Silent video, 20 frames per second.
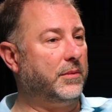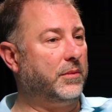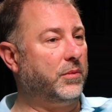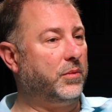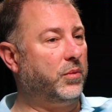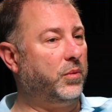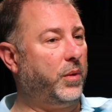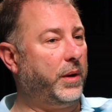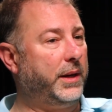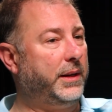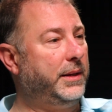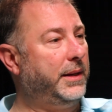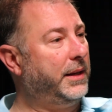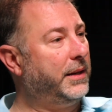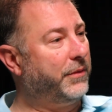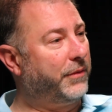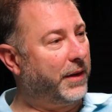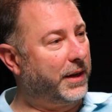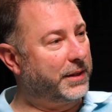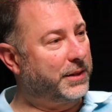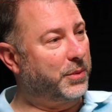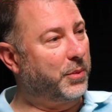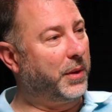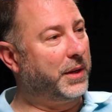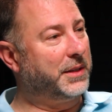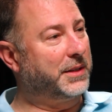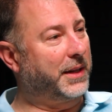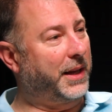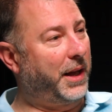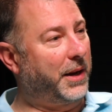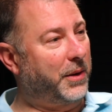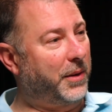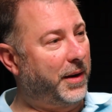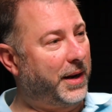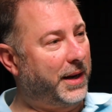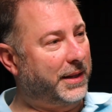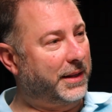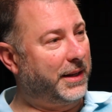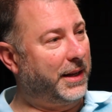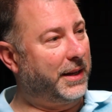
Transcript: we need to find some ways to counteract that.